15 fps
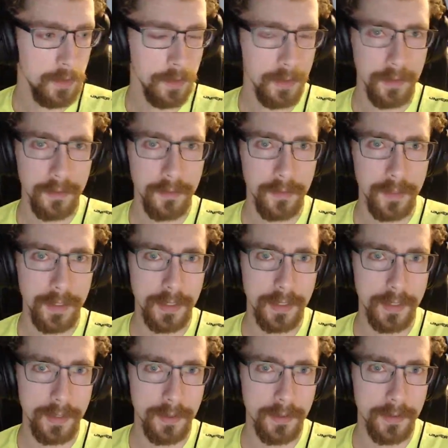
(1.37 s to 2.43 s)
Alright,
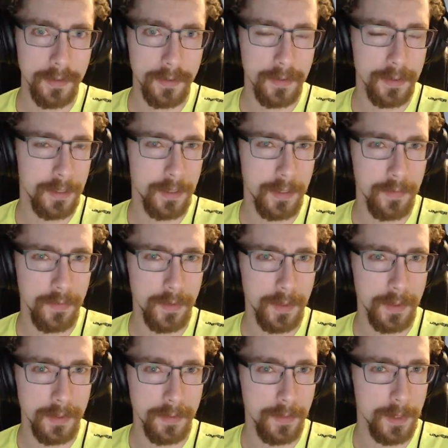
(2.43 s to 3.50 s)
hello. It's time for
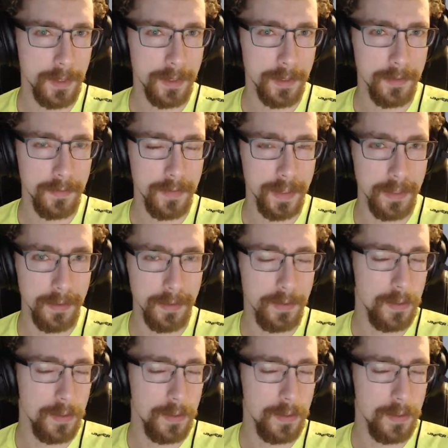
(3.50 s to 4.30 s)
another political video.